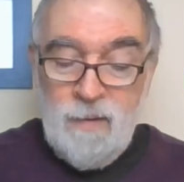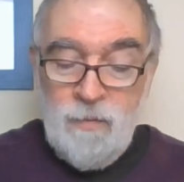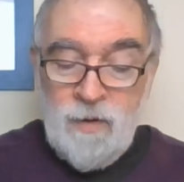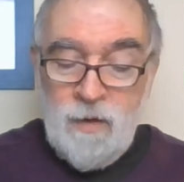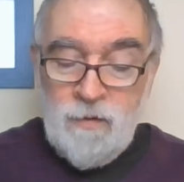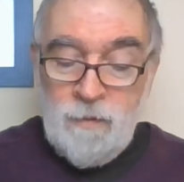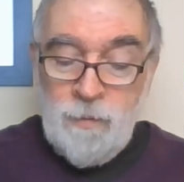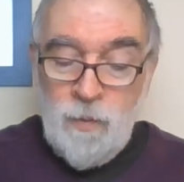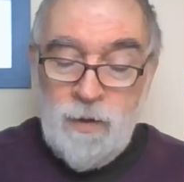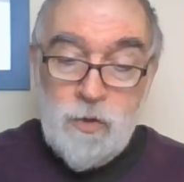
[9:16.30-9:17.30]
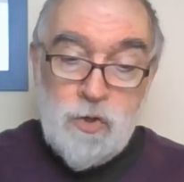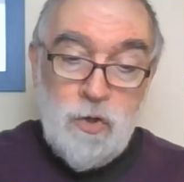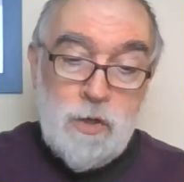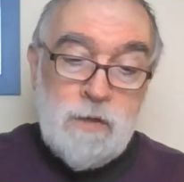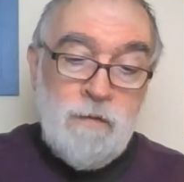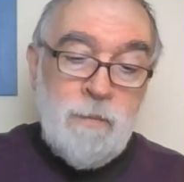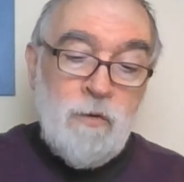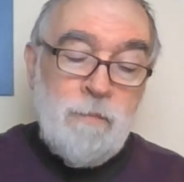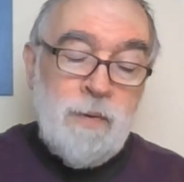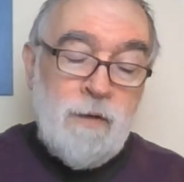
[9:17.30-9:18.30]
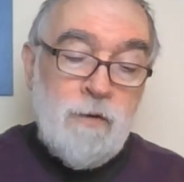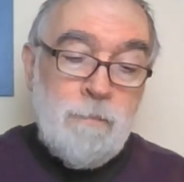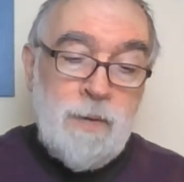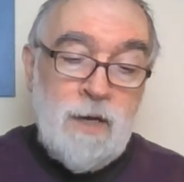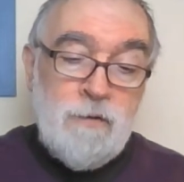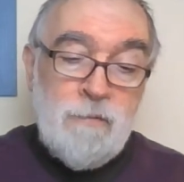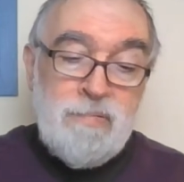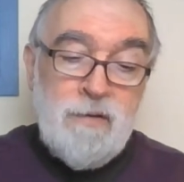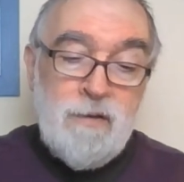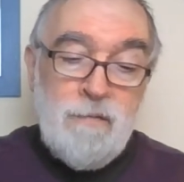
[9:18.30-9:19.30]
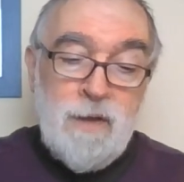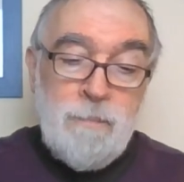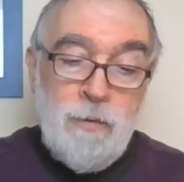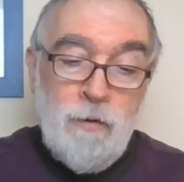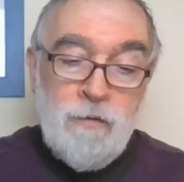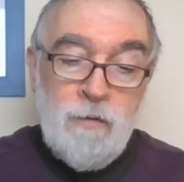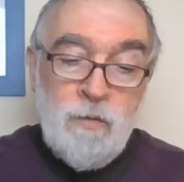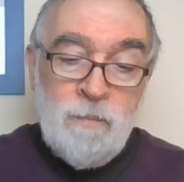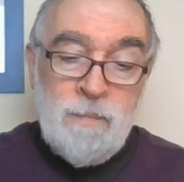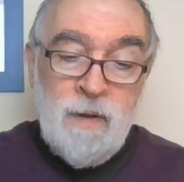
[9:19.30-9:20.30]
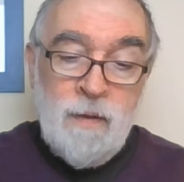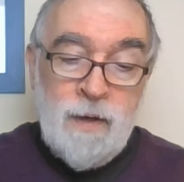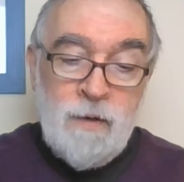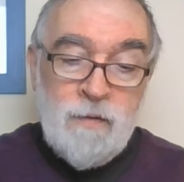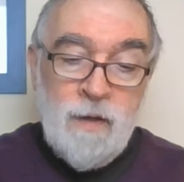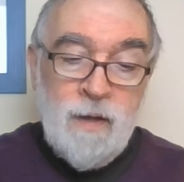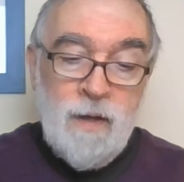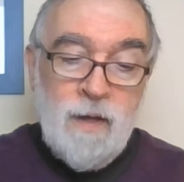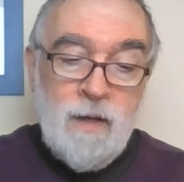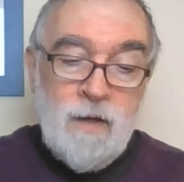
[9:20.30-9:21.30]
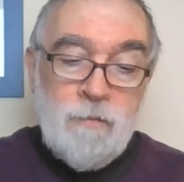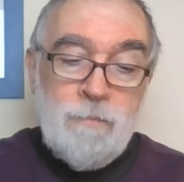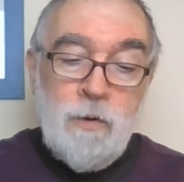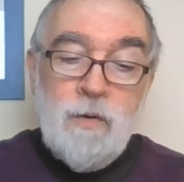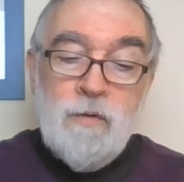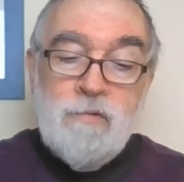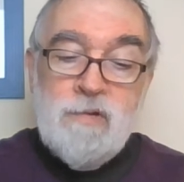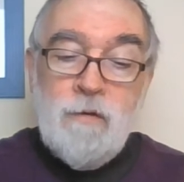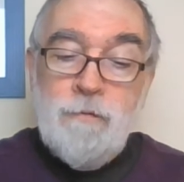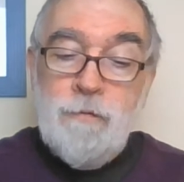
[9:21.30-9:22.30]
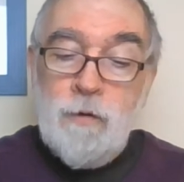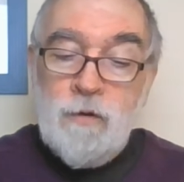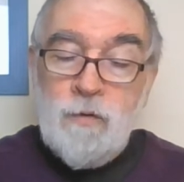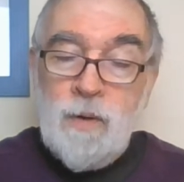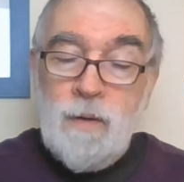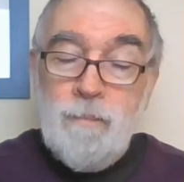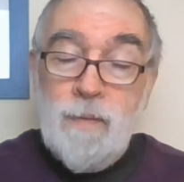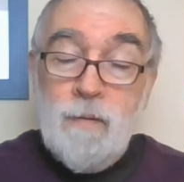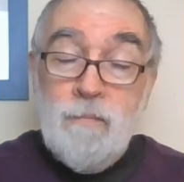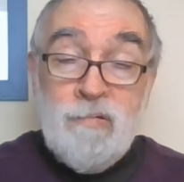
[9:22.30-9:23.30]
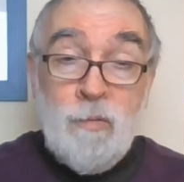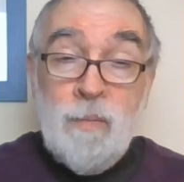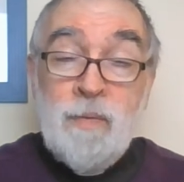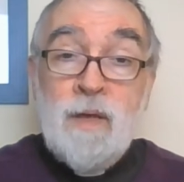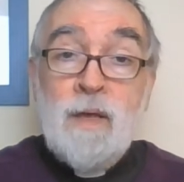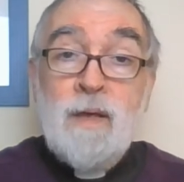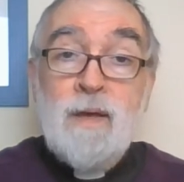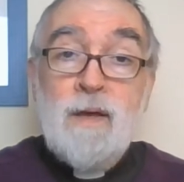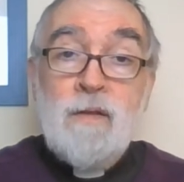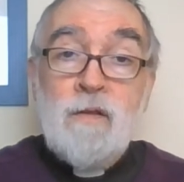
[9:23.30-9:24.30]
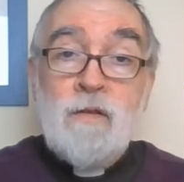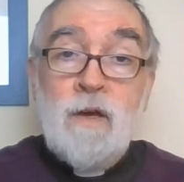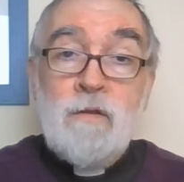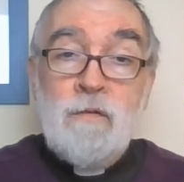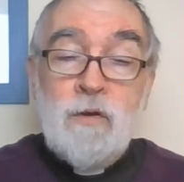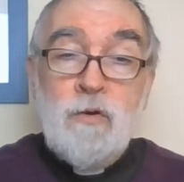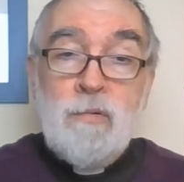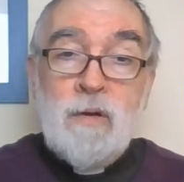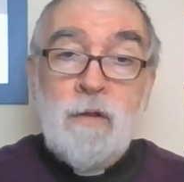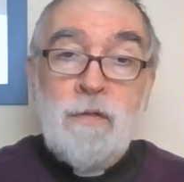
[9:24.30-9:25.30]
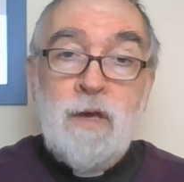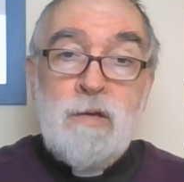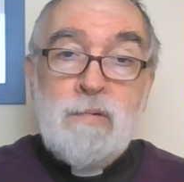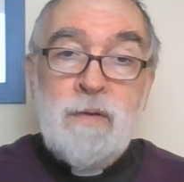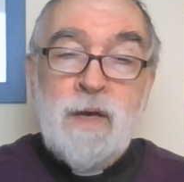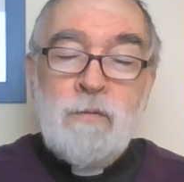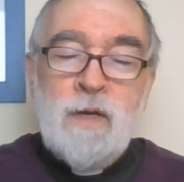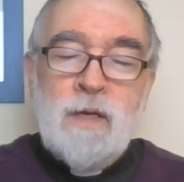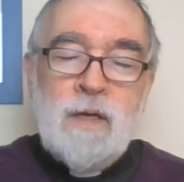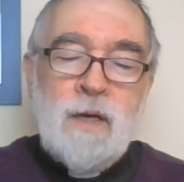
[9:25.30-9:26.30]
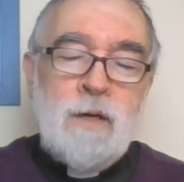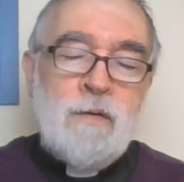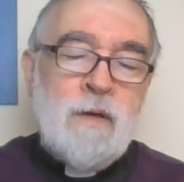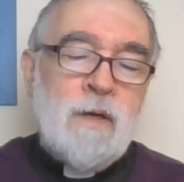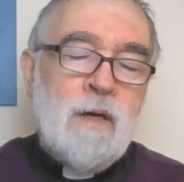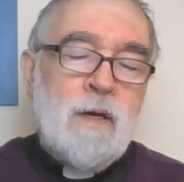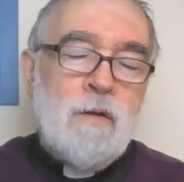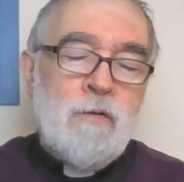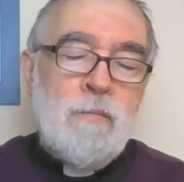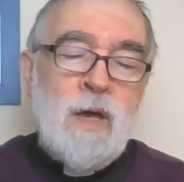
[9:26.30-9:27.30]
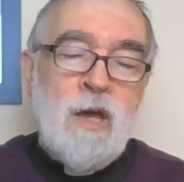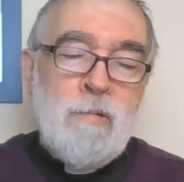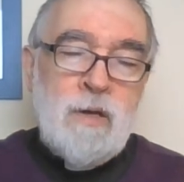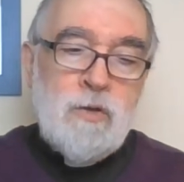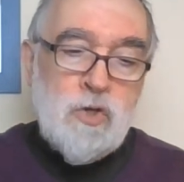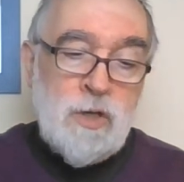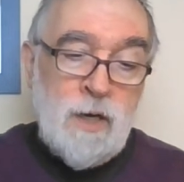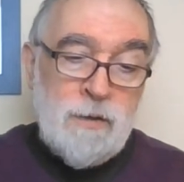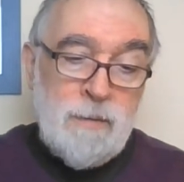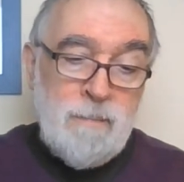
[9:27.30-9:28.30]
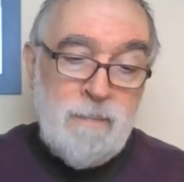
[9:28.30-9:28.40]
But then it says, but when a church of the most blessed Peter, Prince of the Apostles, was built later, his body was transferred to it, probably the site of the current cathedral, now dedicated to Mary and Chad.